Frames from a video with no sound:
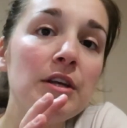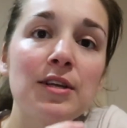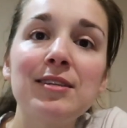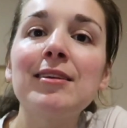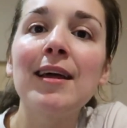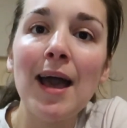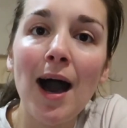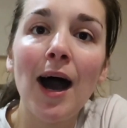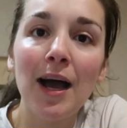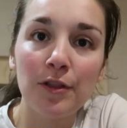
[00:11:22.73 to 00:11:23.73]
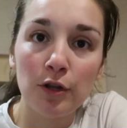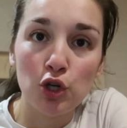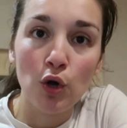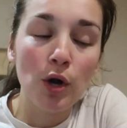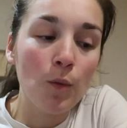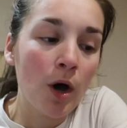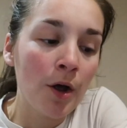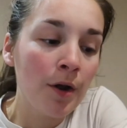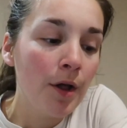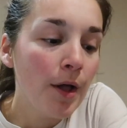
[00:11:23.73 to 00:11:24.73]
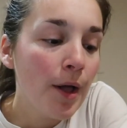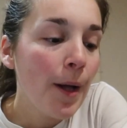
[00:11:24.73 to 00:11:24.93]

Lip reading: So this is gonna get higher than the chocolate one.